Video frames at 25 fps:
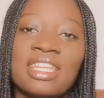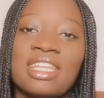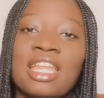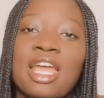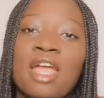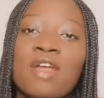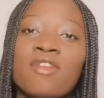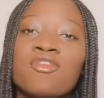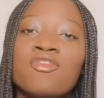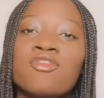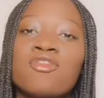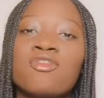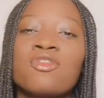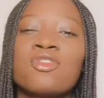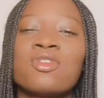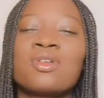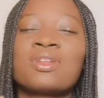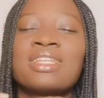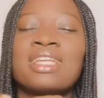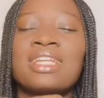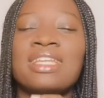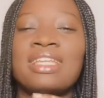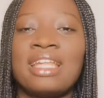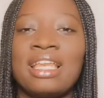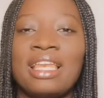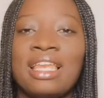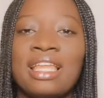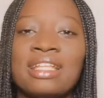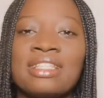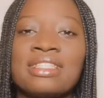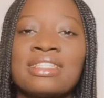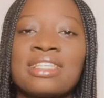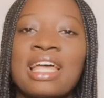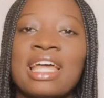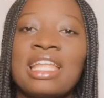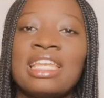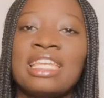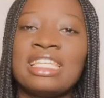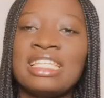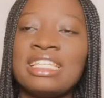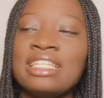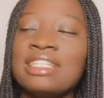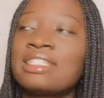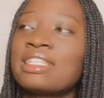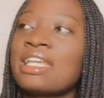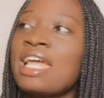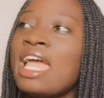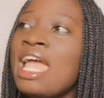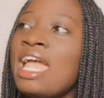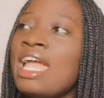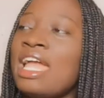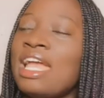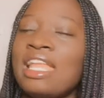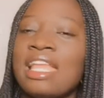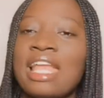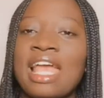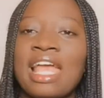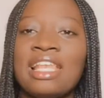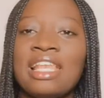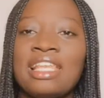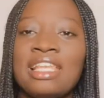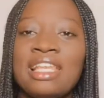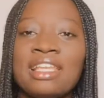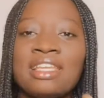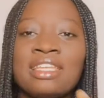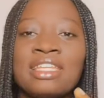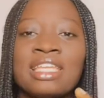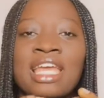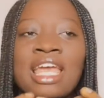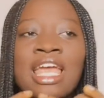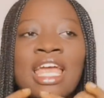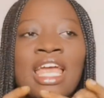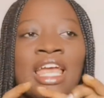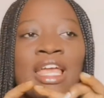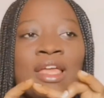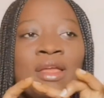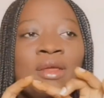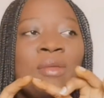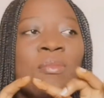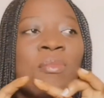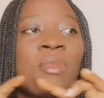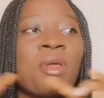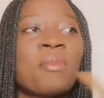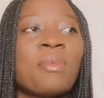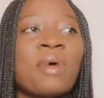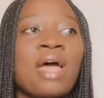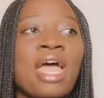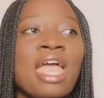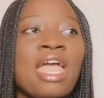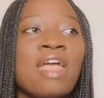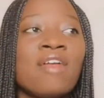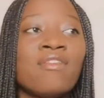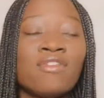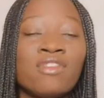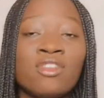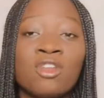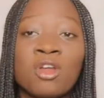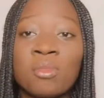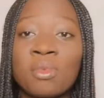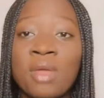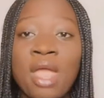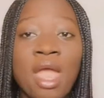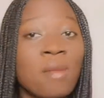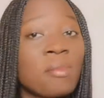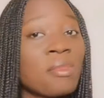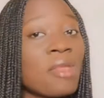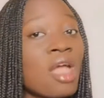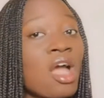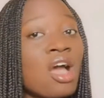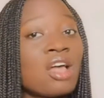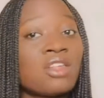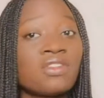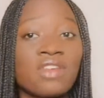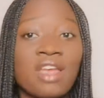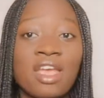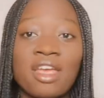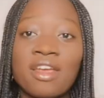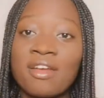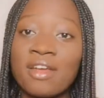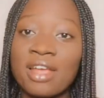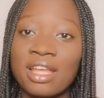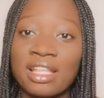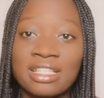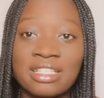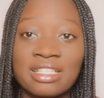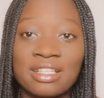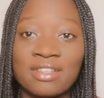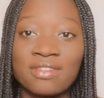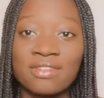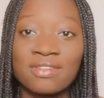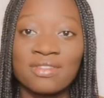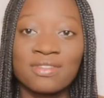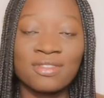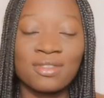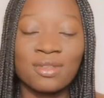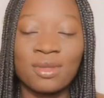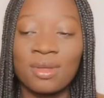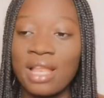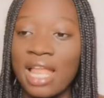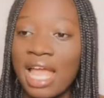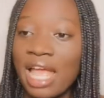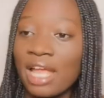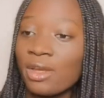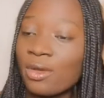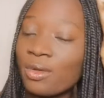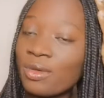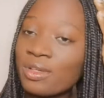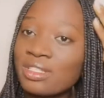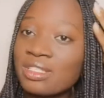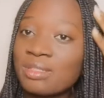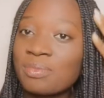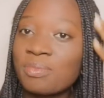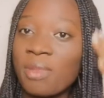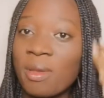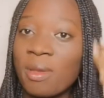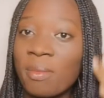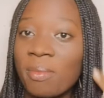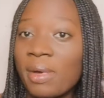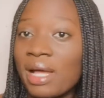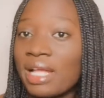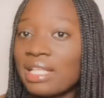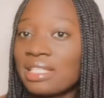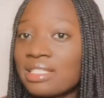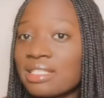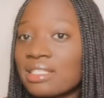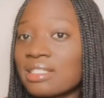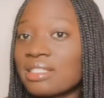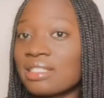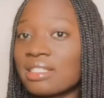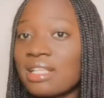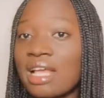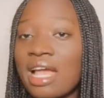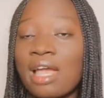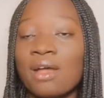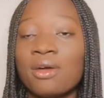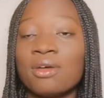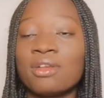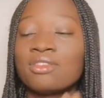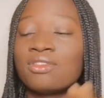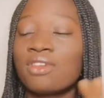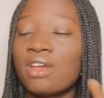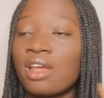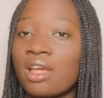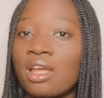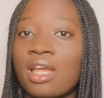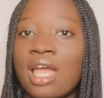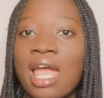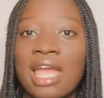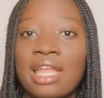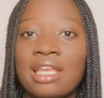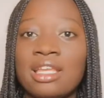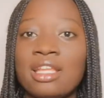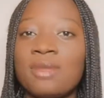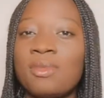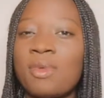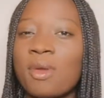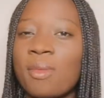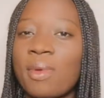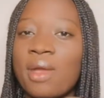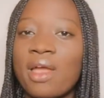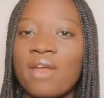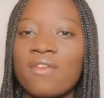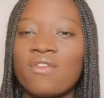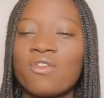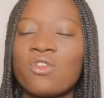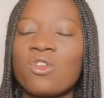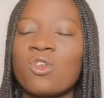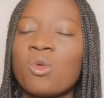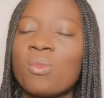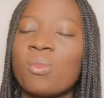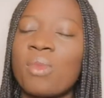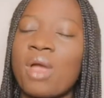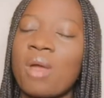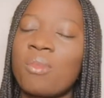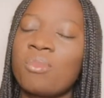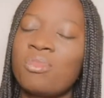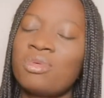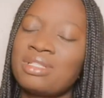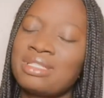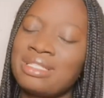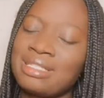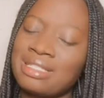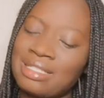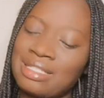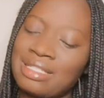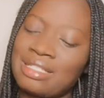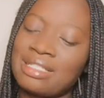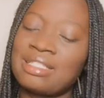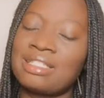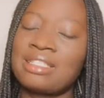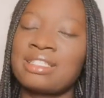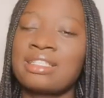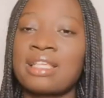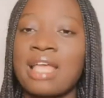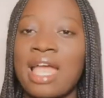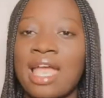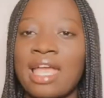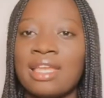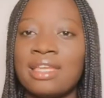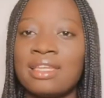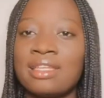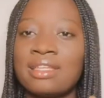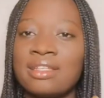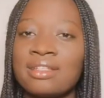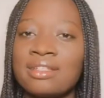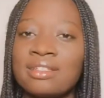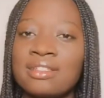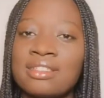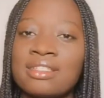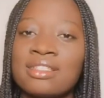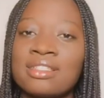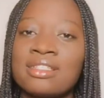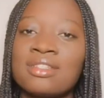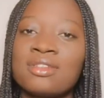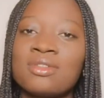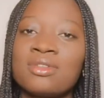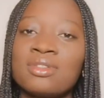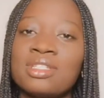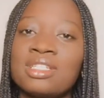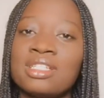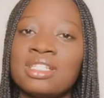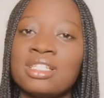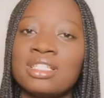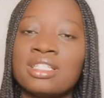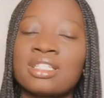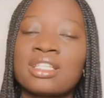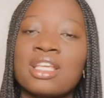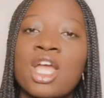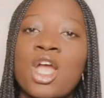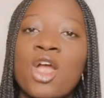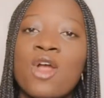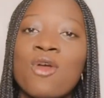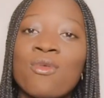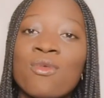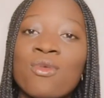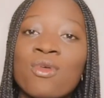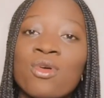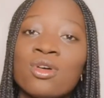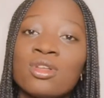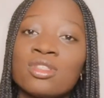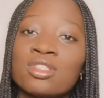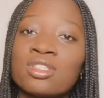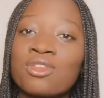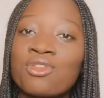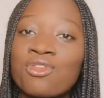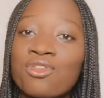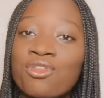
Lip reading: And I folded the letter neat, and I did paper envelope. Me, I was very creative, so like those paper things, I did paper envelope. I put it inside, sealed it, wrote